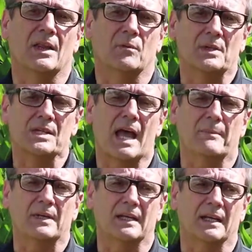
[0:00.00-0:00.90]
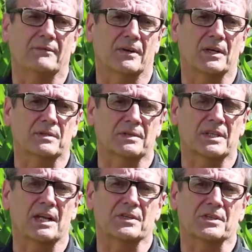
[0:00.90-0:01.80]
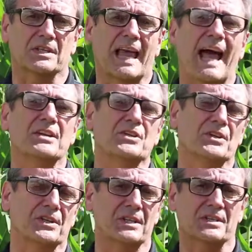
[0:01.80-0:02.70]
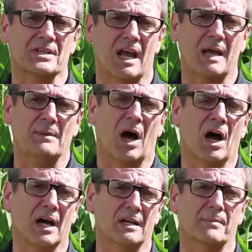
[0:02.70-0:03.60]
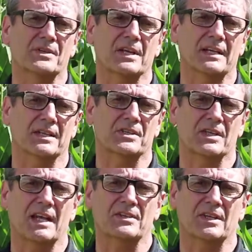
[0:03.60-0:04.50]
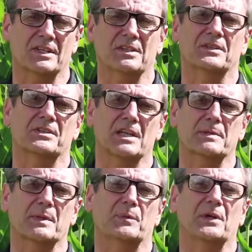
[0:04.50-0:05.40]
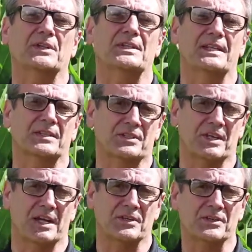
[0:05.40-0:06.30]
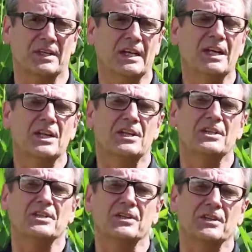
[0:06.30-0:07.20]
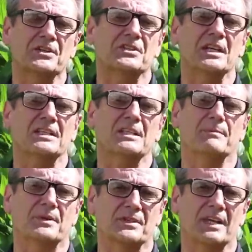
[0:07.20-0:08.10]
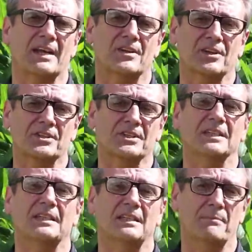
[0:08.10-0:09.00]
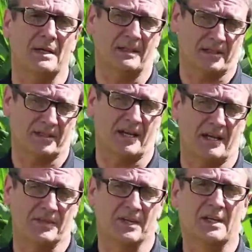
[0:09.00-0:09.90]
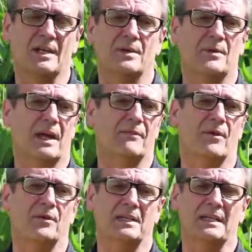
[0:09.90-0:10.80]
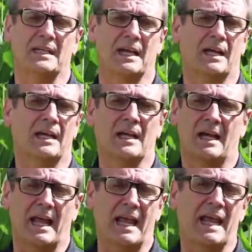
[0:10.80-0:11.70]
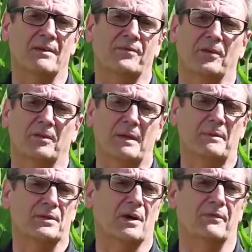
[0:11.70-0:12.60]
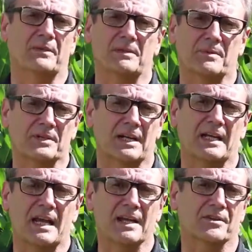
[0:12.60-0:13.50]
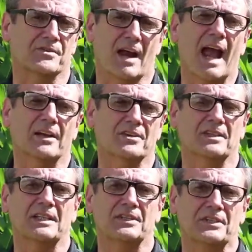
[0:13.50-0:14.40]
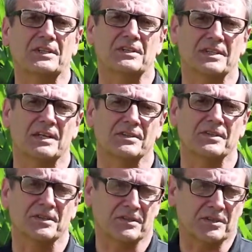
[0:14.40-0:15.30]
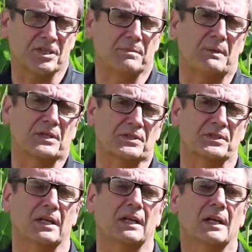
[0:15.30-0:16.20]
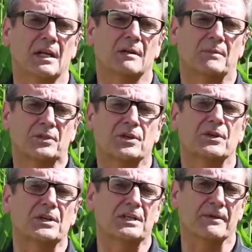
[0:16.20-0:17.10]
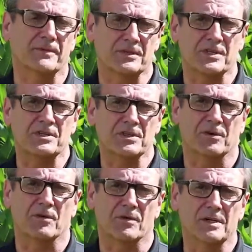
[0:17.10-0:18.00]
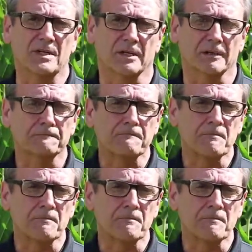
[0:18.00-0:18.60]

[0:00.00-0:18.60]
what's happening at various stages. Last year at this time, 100% of the sites on the yield assessment were in the dint stage. This year, 60% are still in the milk stage. We have only a handful, maybe 12-15% of the acres are actually in the dint stage this year. So it just speaks to the maturity differences year over year.